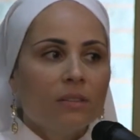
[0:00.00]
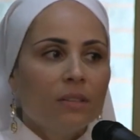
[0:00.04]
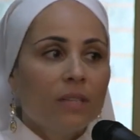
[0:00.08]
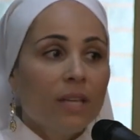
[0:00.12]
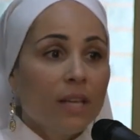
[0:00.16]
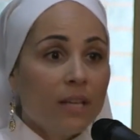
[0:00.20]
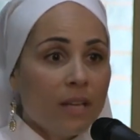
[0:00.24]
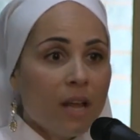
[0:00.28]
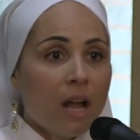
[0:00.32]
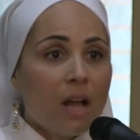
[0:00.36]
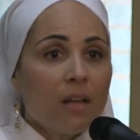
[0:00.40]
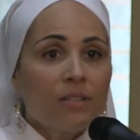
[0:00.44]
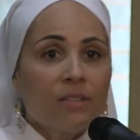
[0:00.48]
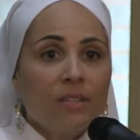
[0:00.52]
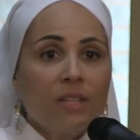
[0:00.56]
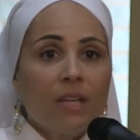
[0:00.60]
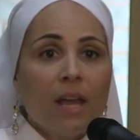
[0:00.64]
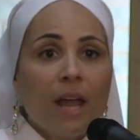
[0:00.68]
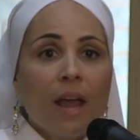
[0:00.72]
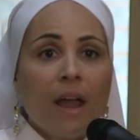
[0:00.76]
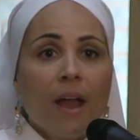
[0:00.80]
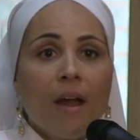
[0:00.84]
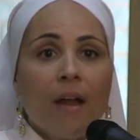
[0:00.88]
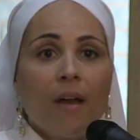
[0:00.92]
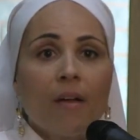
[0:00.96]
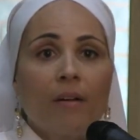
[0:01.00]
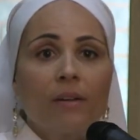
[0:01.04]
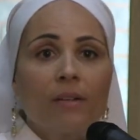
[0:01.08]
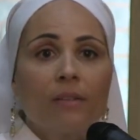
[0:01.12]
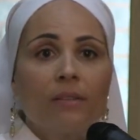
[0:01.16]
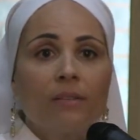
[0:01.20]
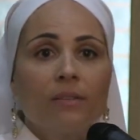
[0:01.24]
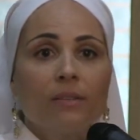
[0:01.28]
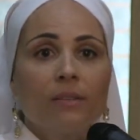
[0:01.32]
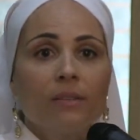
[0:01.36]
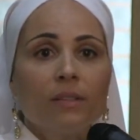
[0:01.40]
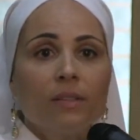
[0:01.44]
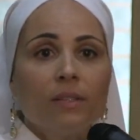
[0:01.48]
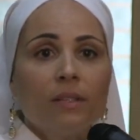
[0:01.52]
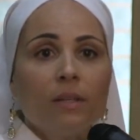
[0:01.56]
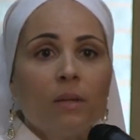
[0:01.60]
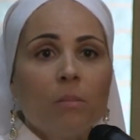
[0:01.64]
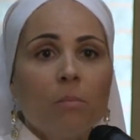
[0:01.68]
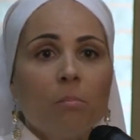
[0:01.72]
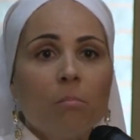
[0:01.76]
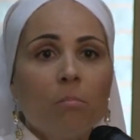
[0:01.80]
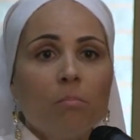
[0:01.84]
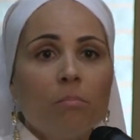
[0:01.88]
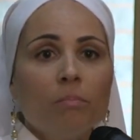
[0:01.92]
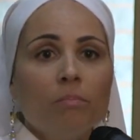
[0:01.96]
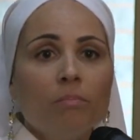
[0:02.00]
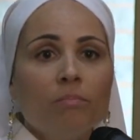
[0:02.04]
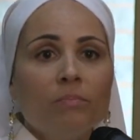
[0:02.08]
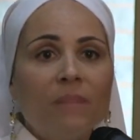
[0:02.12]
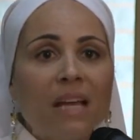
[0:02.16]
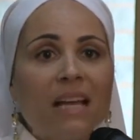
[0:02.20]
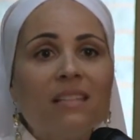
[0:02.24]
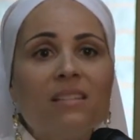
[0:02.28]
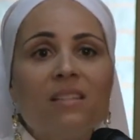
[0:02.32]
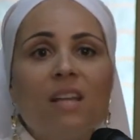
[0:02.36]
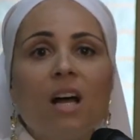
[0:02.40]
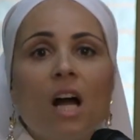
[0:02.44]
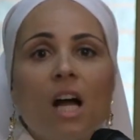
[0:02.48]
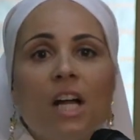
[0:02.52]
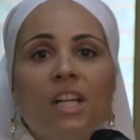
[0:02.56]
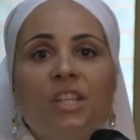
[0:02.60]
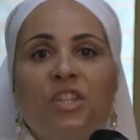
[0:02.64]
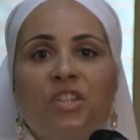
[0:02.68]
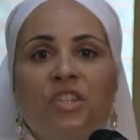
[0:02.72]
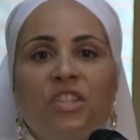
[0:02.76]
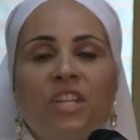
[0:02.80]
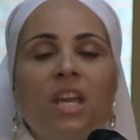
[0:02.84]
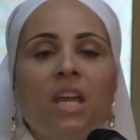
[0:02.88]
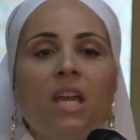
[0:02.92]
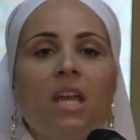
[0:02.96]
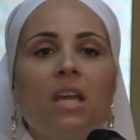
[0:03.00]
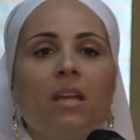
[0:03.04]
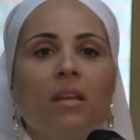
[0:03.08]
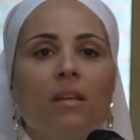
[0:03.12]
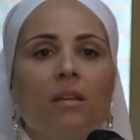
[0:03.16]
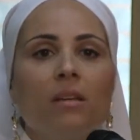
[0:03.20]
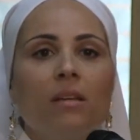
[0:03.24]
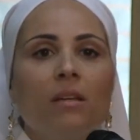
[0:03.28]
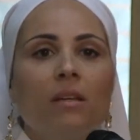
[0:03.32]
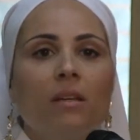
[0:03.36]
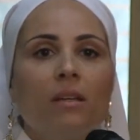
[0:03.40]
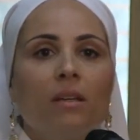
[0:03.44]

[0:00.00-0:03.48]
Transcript: Can y'all see air? That's the unseen.